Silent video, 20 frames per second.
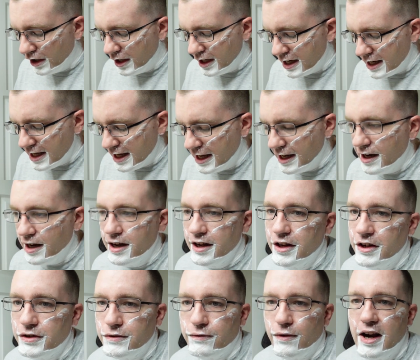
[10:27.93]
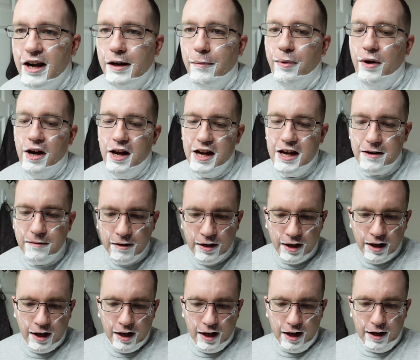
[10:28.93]
going to get is frangipani.
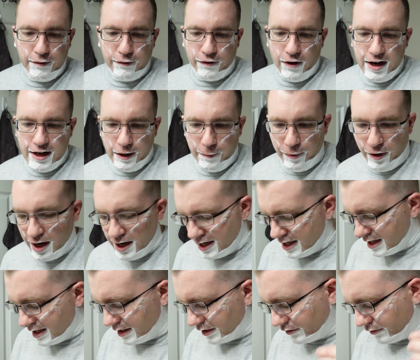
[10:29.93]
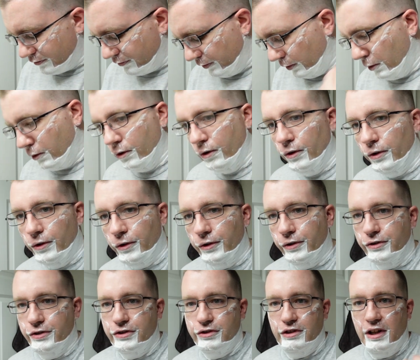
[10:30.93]
And frangipani is floral,
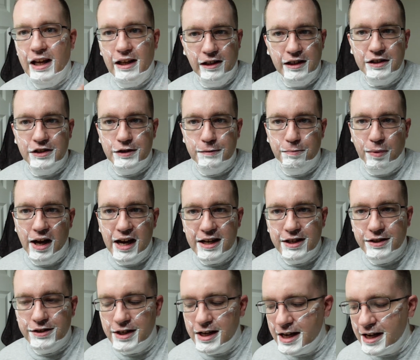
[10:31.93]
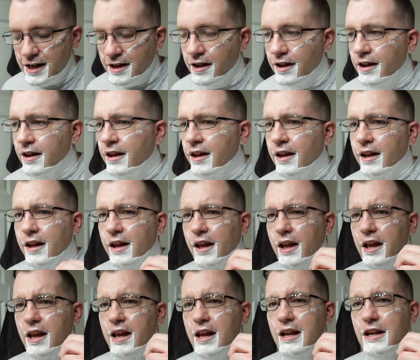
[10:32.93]
slightly spicy,
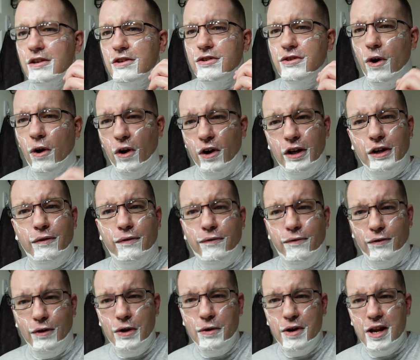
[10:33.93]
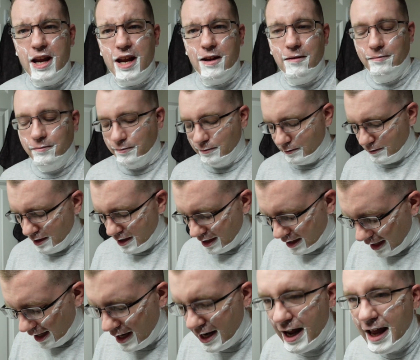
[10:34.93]
and dark fruity.
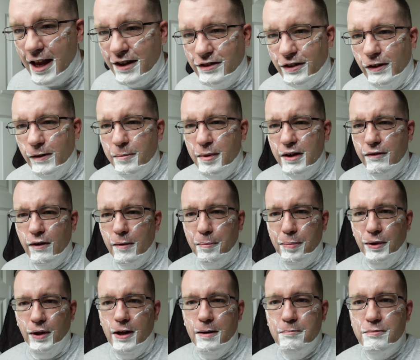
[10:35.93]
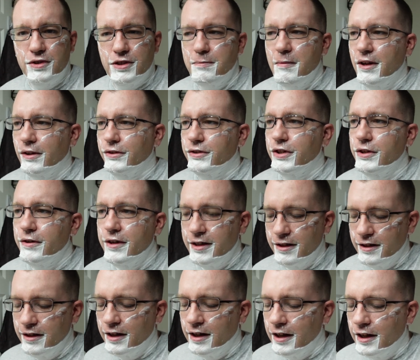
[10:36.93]
It kind of has a little bit of a plum smell to
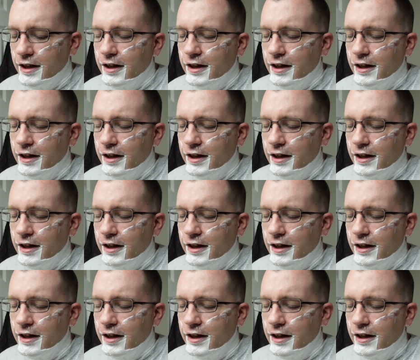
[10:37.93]
it